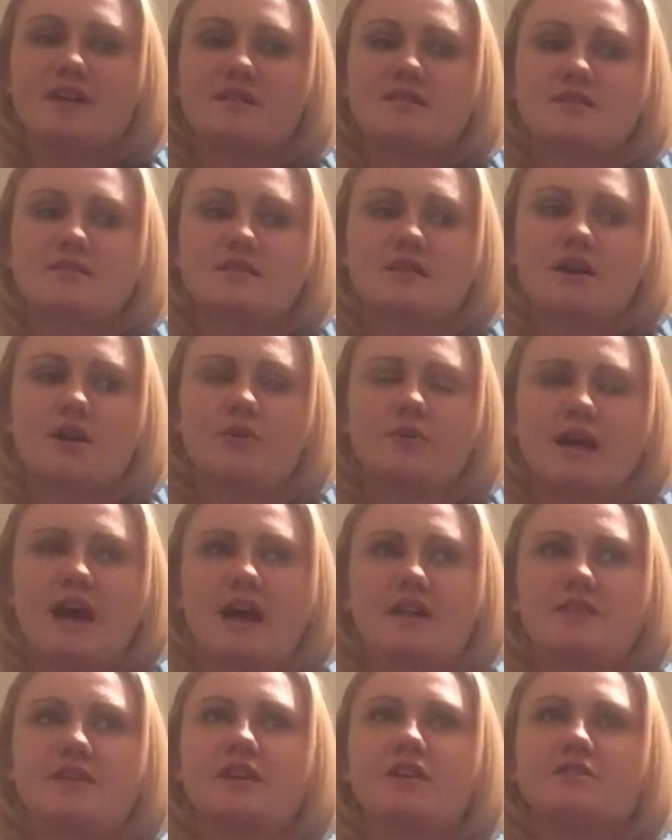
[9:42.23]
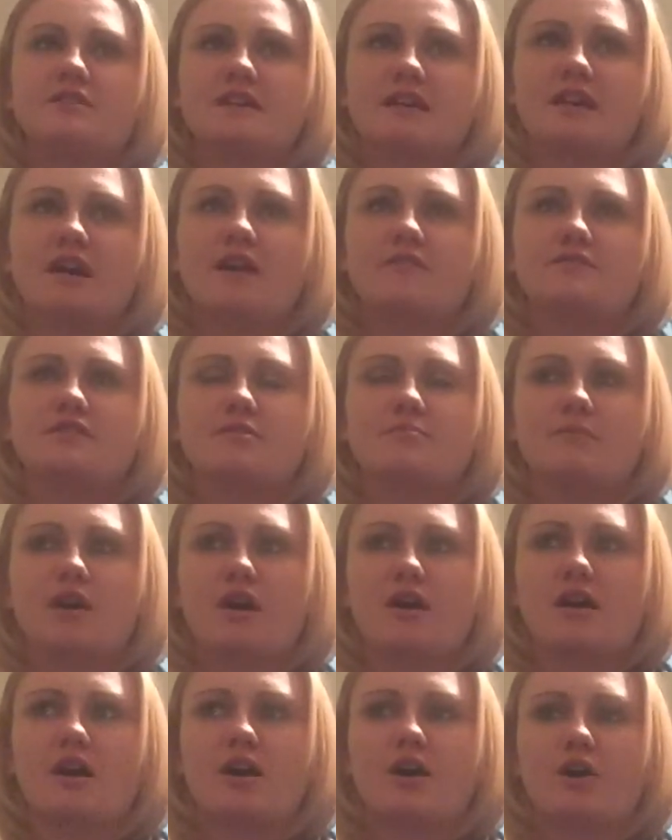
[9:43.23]
So yeah, I think I'll take off
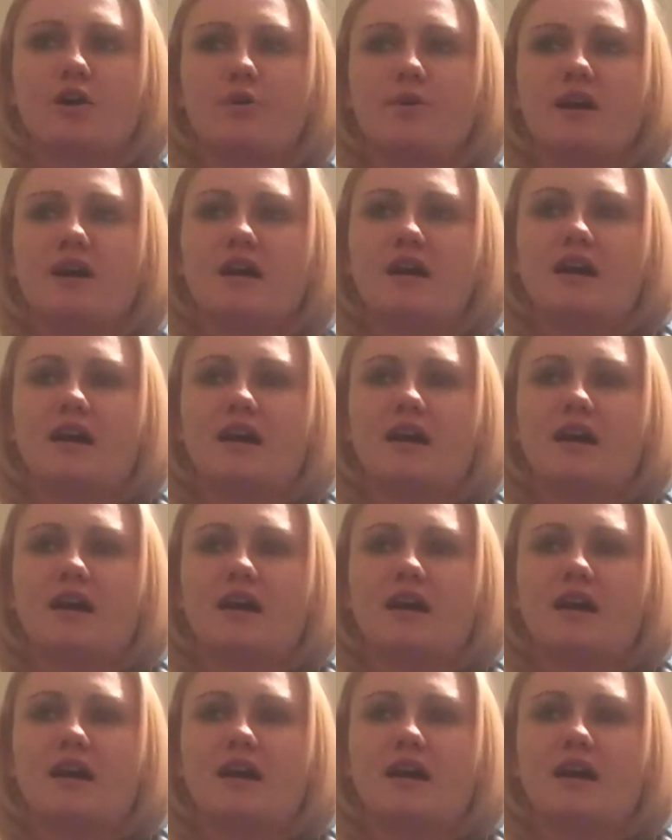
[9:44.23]
tomorrow,